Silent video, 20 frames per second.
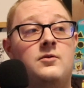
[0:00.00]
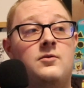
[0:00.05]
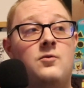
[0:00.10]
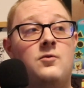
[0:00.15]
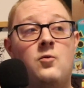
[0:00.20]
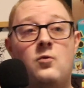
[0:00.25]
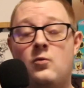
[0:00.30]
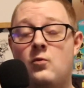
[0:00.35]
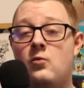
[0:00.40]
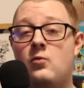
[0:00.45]

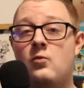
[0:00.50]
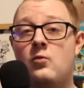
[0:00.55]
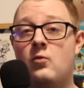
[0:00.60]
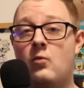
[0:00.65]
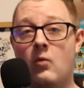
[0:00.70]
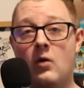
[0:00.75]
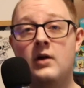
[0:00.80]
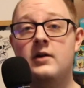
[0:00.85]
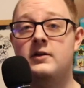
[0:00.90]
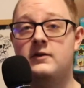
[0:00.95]

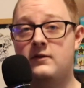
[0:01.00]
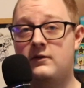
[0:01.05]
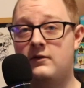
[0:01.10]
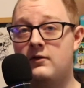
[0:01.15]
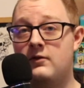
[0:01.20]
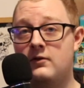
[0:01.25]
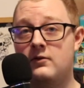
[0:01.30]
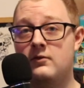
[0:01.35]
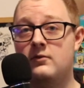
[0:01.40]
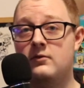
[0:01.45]
what to
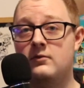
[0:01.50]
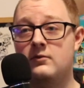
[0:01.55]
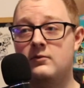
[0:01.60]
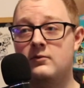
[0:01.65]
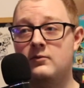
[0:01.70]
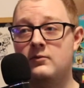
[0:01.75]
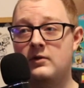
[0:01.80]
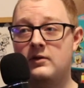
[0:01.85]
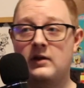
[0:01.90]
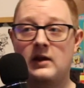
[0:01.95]
do
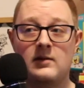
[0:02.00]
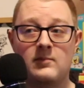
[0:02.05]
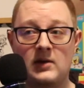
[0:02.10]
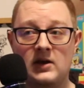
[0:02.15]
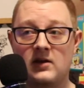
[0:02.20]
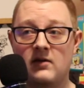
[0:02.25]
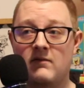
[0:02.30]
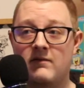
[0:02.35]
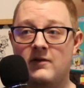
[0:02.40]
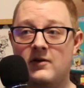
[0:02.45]
and make
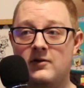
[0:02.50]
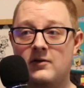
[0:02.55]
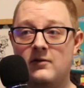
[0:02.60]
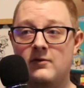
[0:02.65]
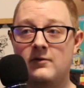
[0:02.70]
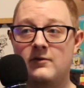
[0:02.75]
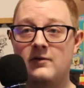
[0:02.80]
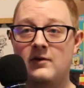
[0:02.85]
it fair use